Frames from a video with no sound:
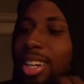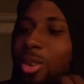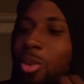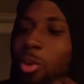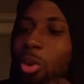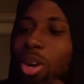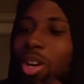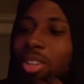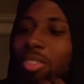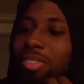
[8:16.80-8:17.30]

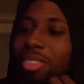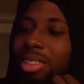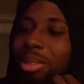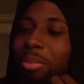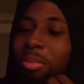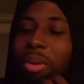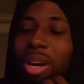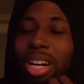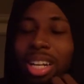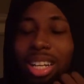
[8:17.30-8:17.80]
worth the
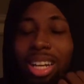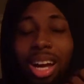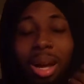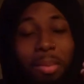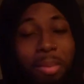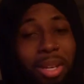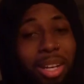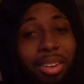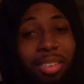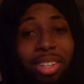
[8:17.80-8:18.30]
money,
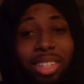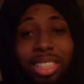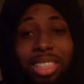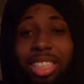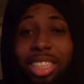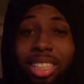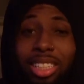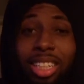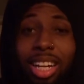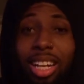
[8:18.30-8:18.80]
I'm gonna give it a
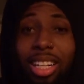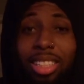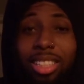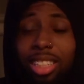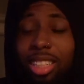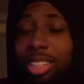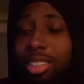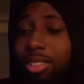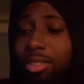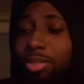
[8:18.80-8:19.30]
6 out of
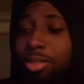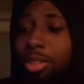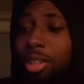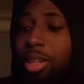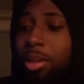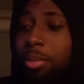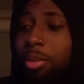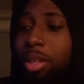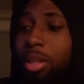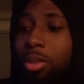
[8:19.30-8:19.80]
10 for
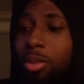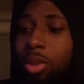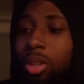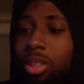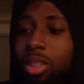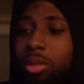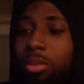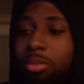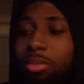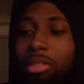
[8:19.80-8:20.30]
it being
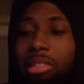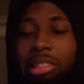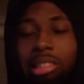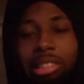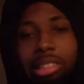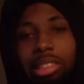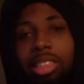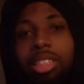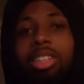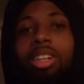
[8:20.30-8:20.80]
worth the
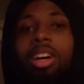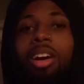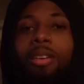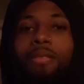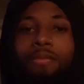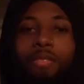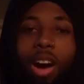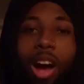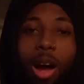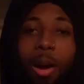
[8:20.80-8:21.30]

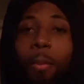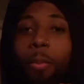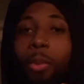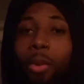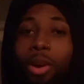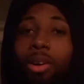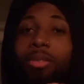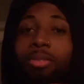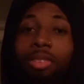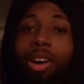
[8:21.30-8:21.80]

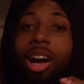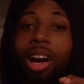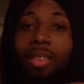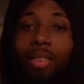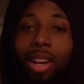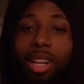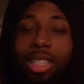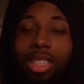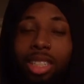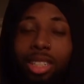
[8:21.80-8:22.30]
5.5
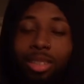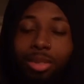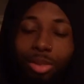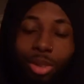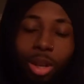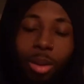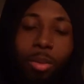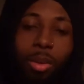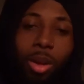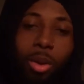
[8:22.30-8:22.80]
out of 10
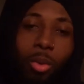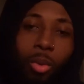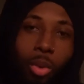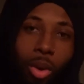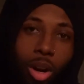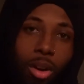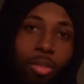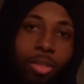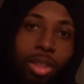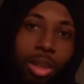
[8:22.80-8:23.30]
for it being
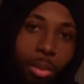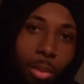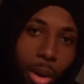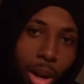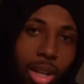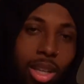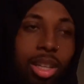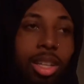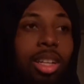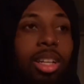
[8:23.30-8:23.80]
worth the
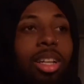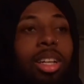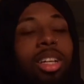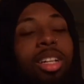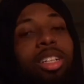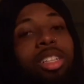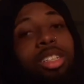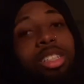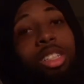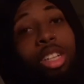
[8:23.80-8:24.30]
money
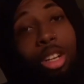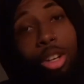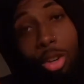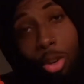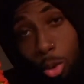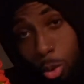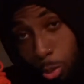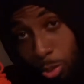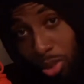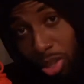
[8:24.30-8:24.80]
to
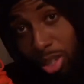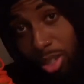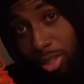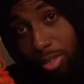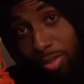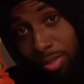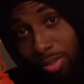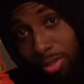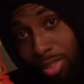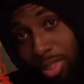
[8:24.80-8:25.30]
hoop in.
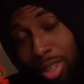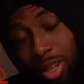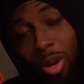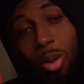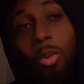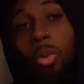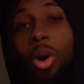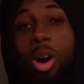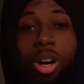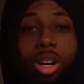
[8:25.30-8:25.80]

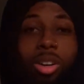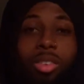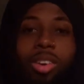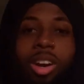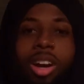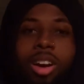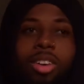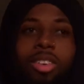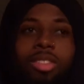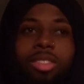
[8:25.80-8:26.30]
Walk
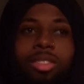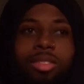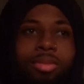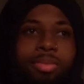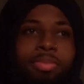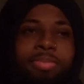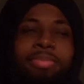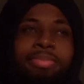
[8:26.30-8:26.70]
around,